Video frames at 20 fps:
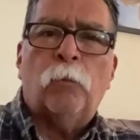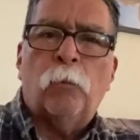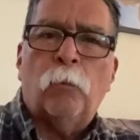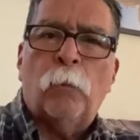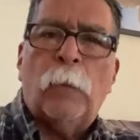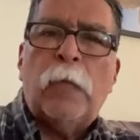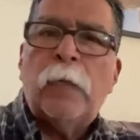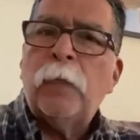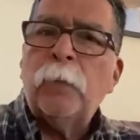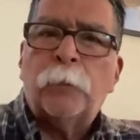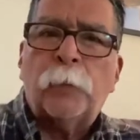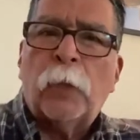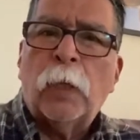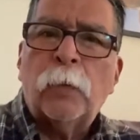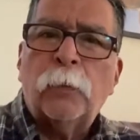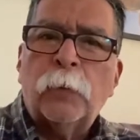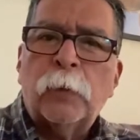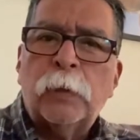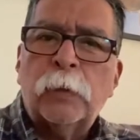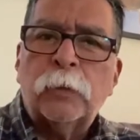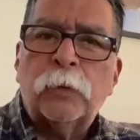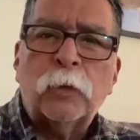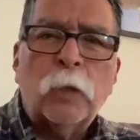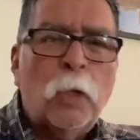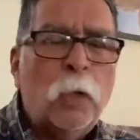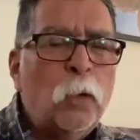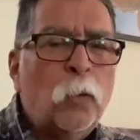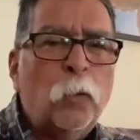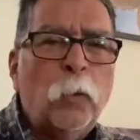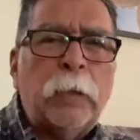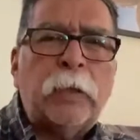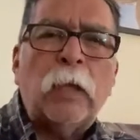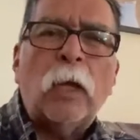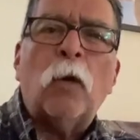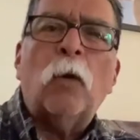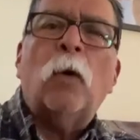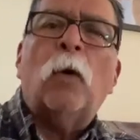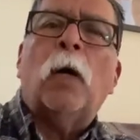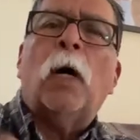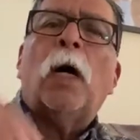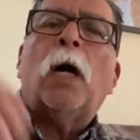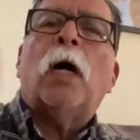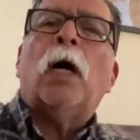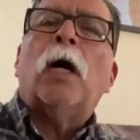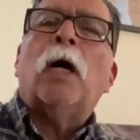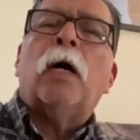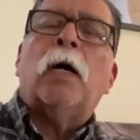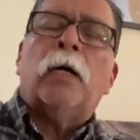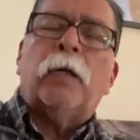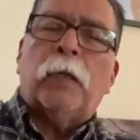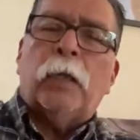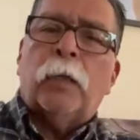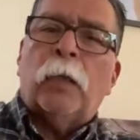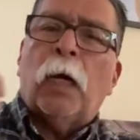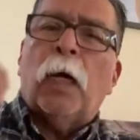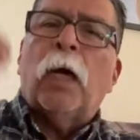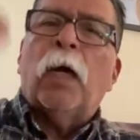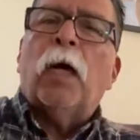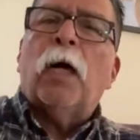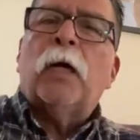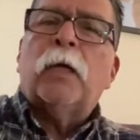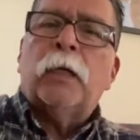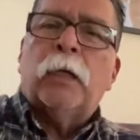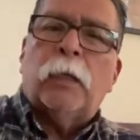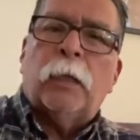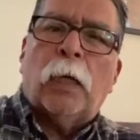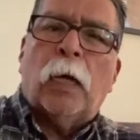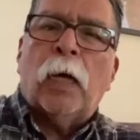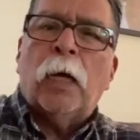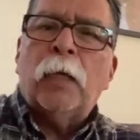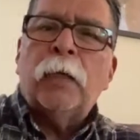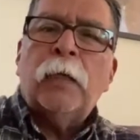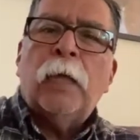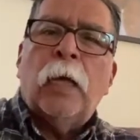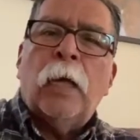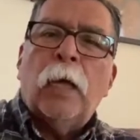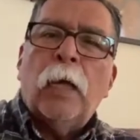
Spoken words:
many problems. We can go on and on and on.